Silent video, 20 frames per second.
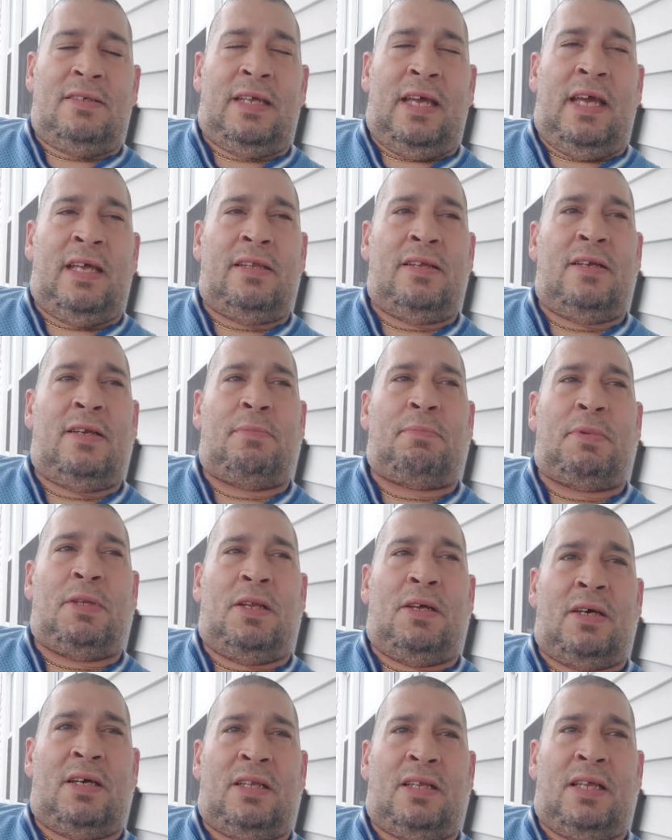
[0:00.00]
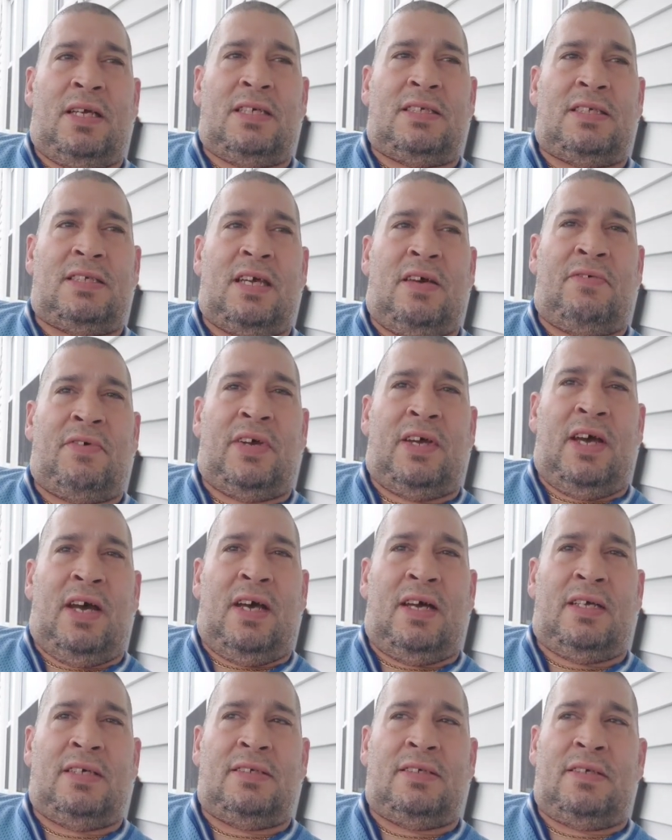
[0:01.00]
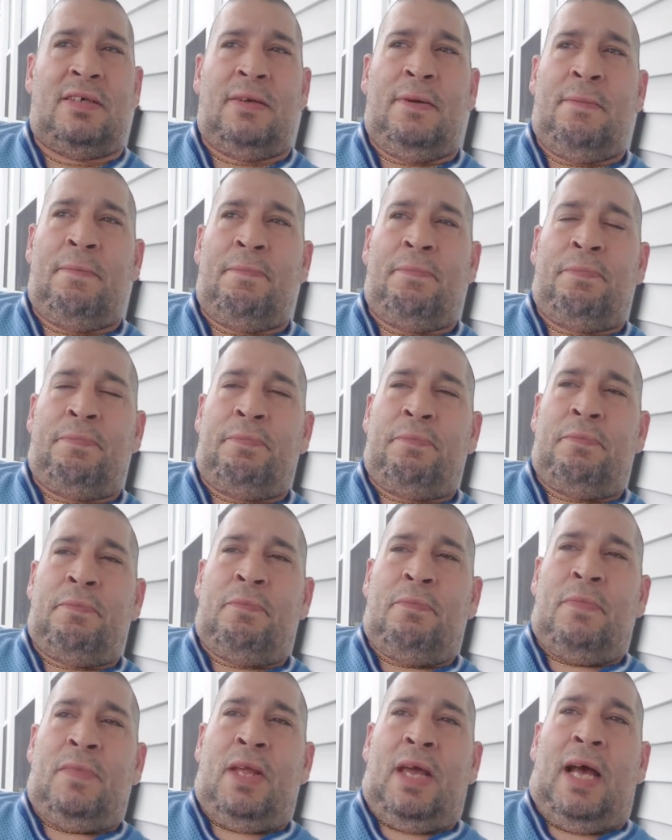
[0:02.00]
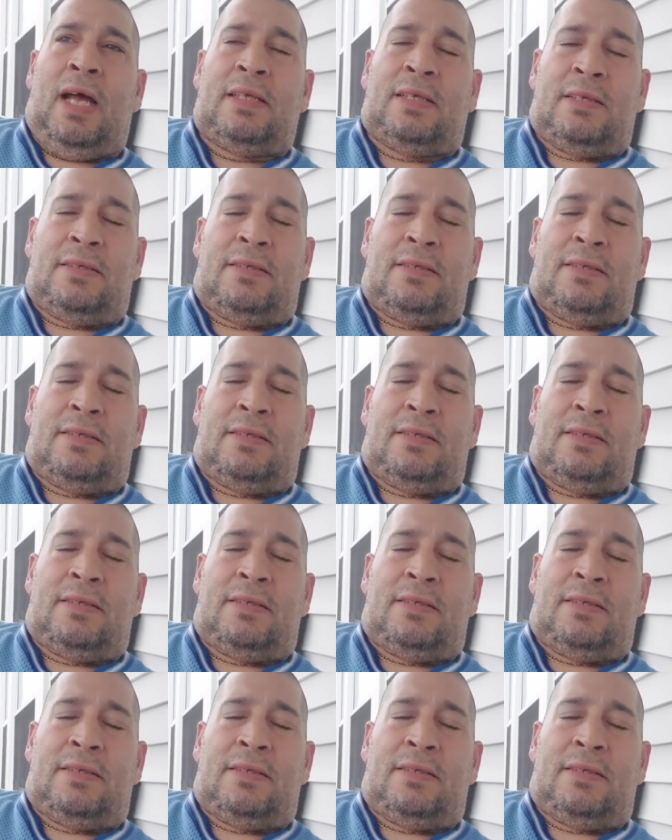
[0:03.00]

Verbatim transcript: they ended up lugging like seven guys. At